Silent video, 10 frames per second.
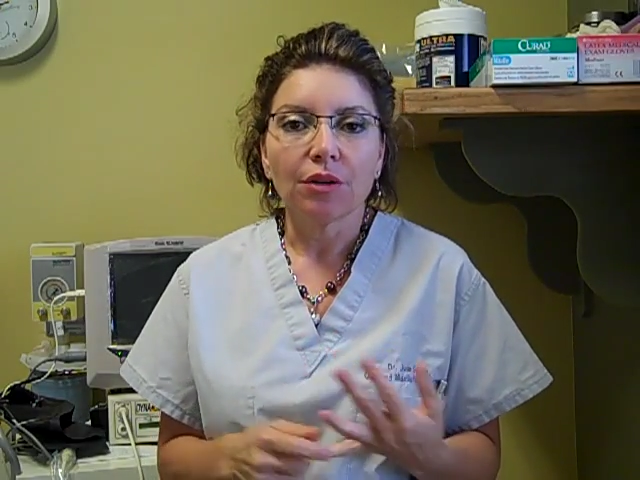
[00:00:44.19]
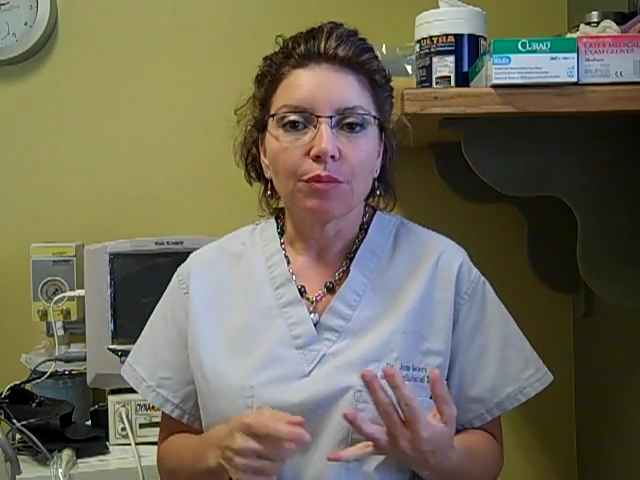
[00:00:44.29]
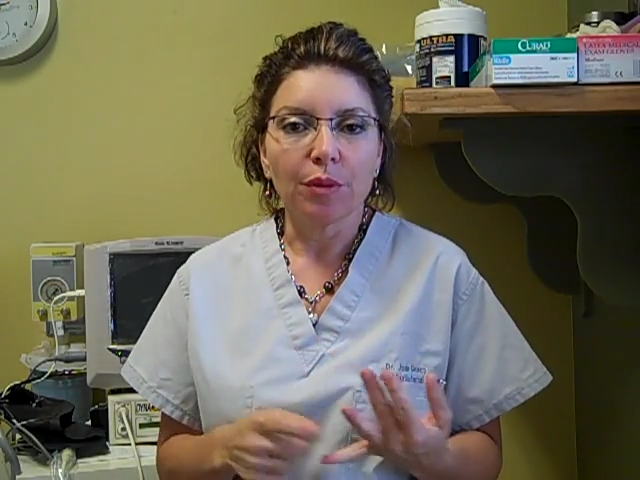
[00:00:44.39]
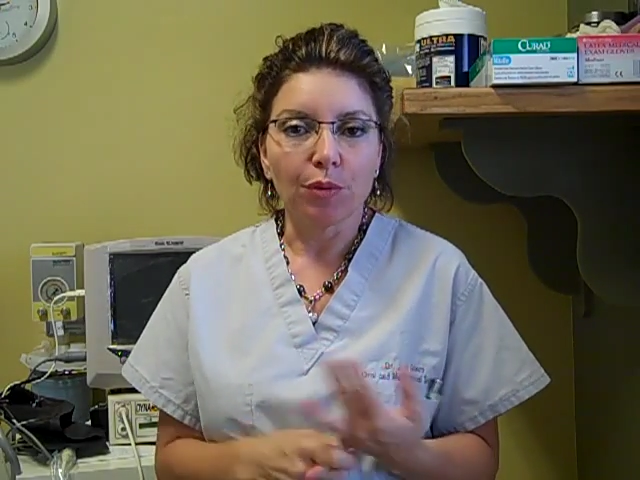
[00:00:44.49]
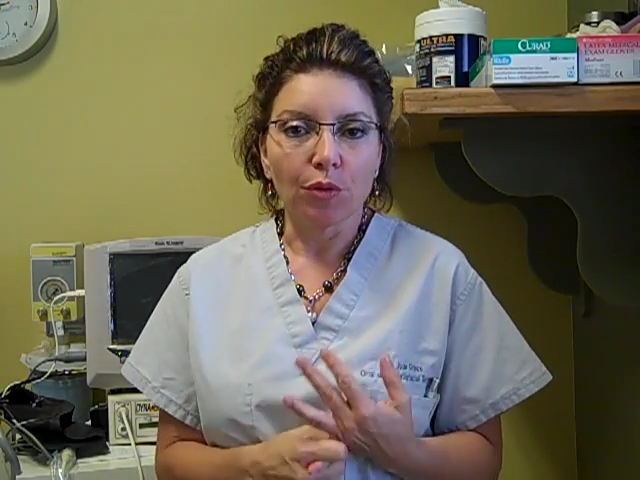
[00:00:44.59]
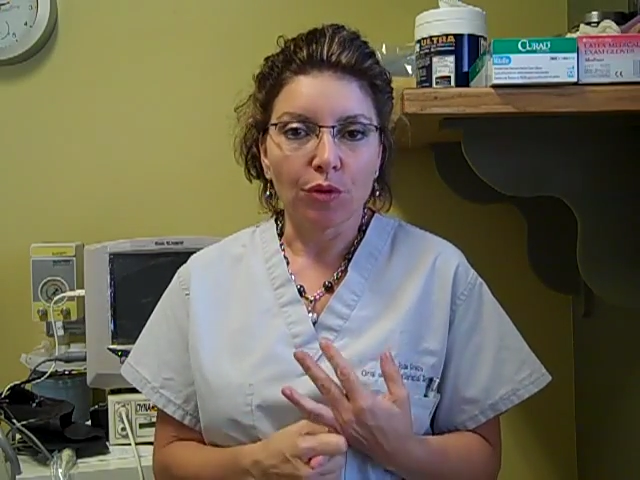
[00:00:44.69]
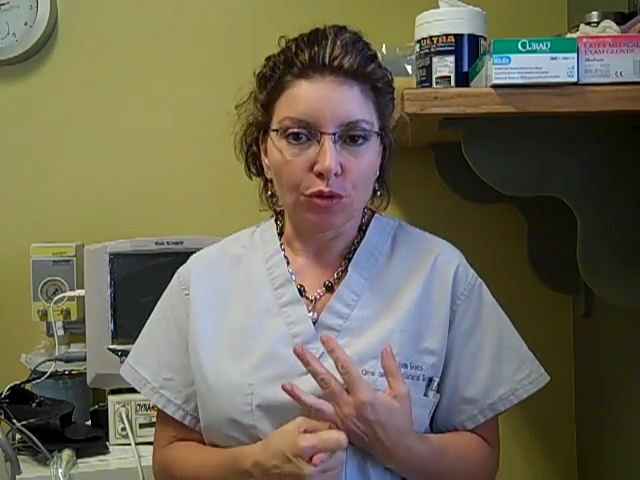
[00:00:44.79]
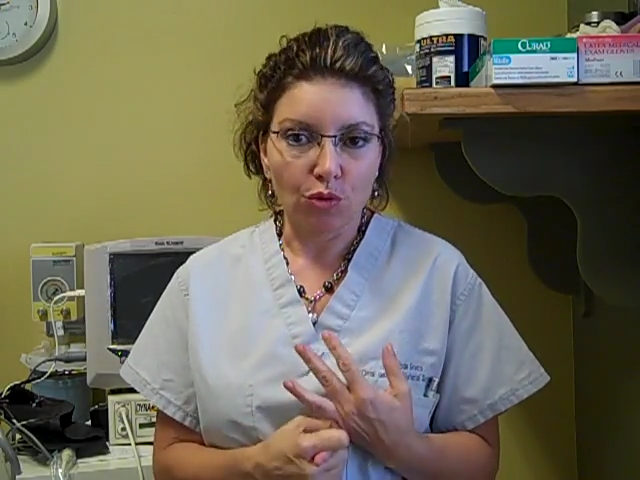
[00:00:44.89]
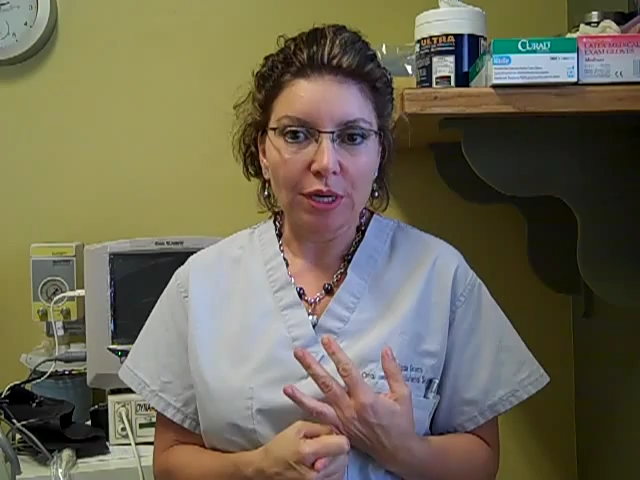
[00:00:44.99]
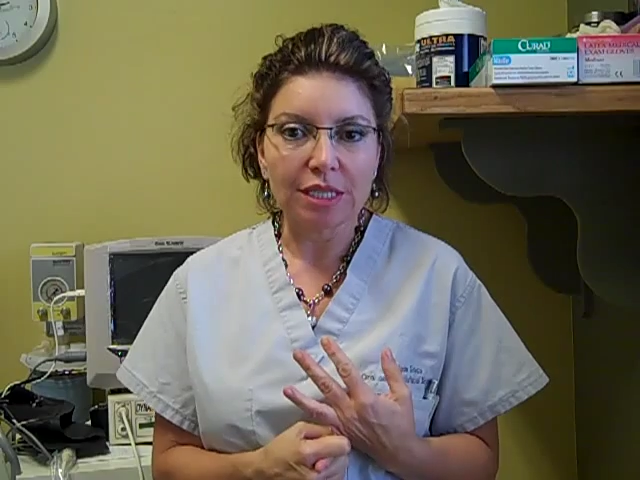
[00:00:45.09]
people
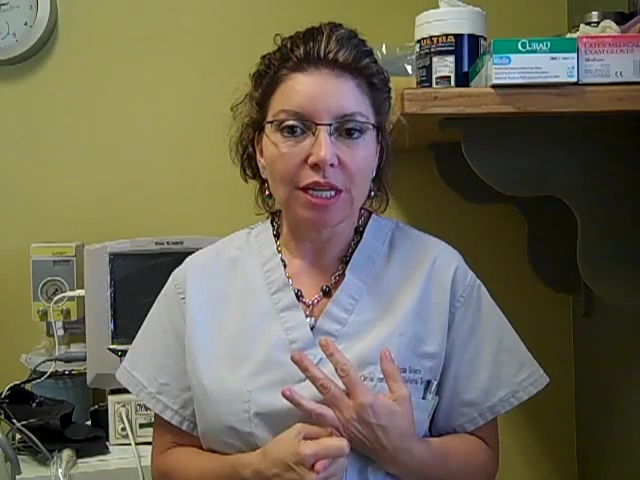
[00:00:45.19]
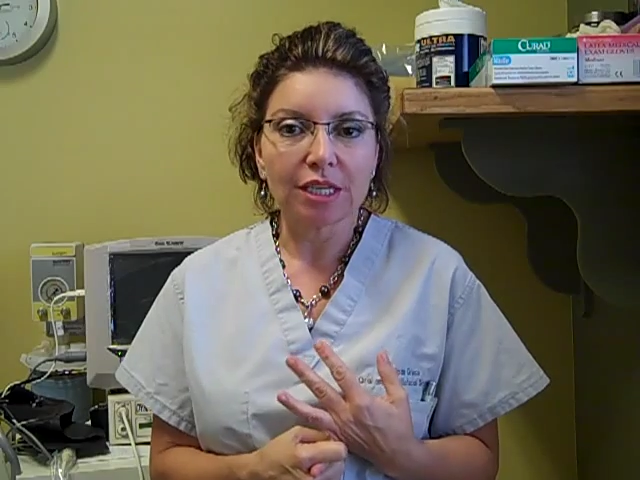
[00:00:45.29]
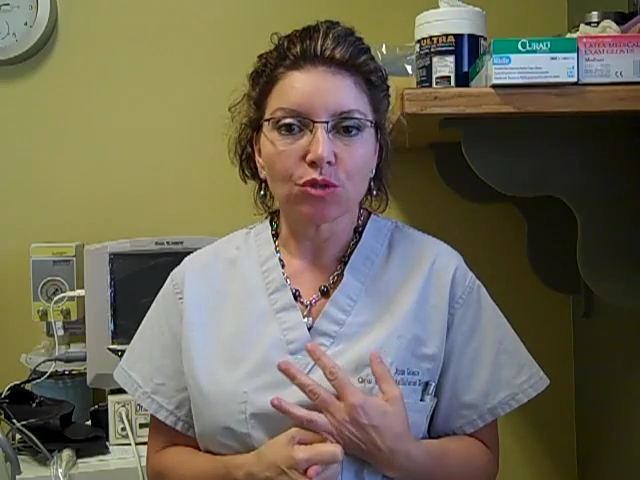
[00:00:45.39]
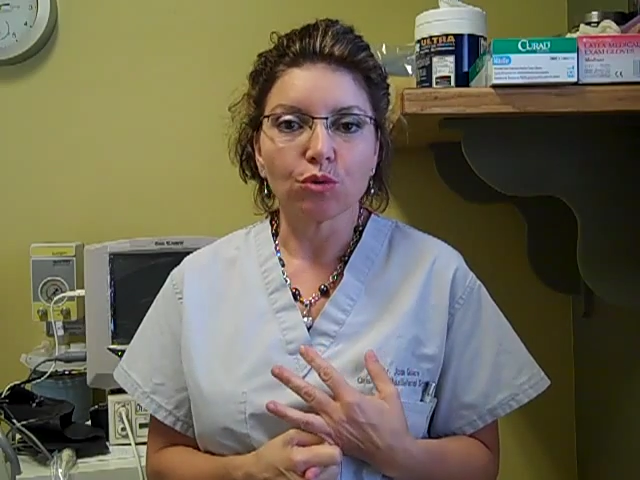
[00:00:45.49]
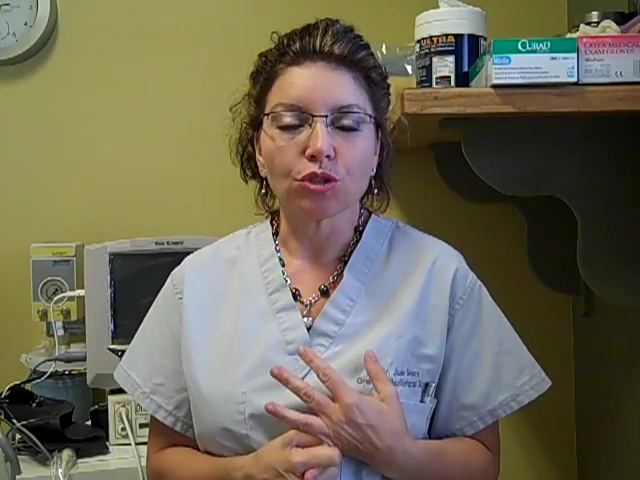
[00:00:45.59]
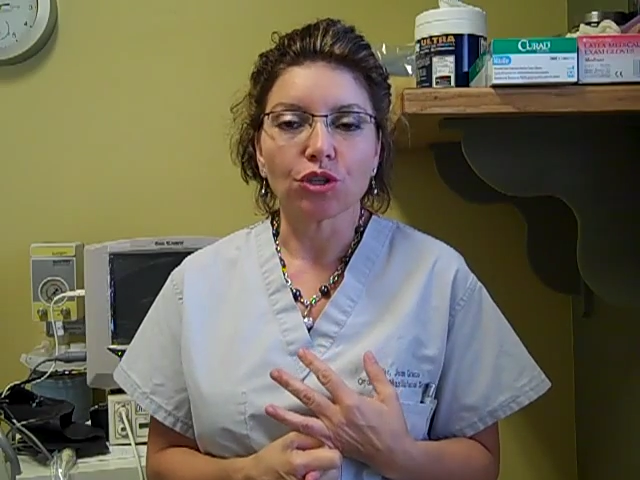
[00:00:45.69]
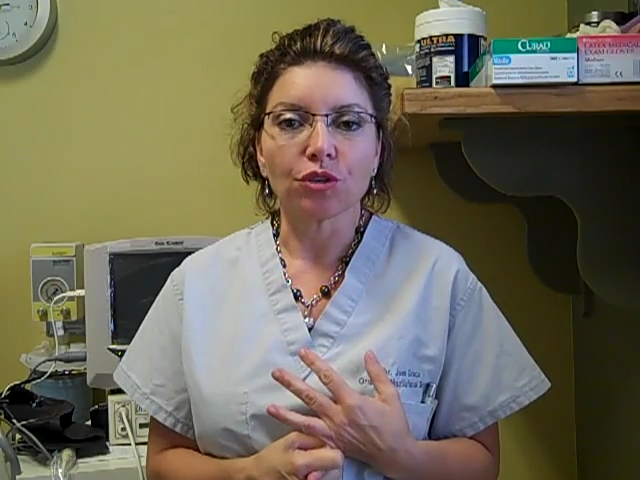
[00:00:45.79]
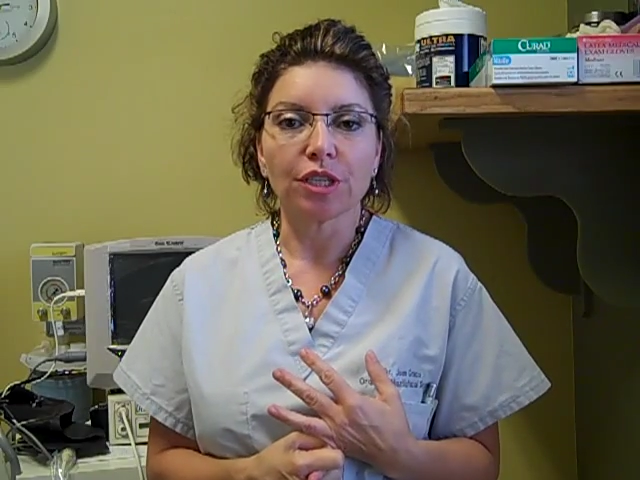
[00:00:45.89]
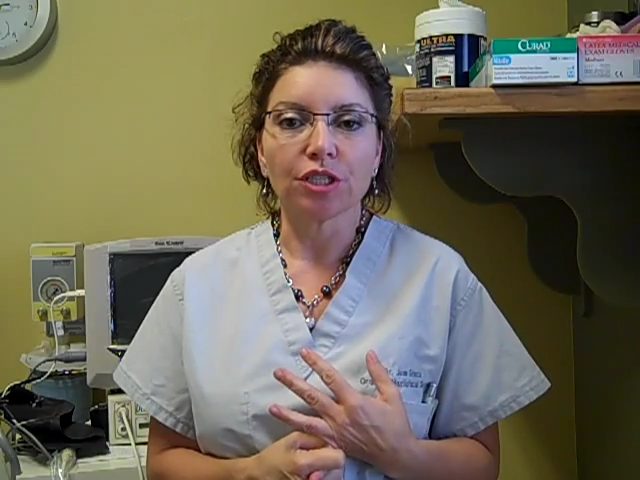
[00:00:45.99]
those craze lines will turn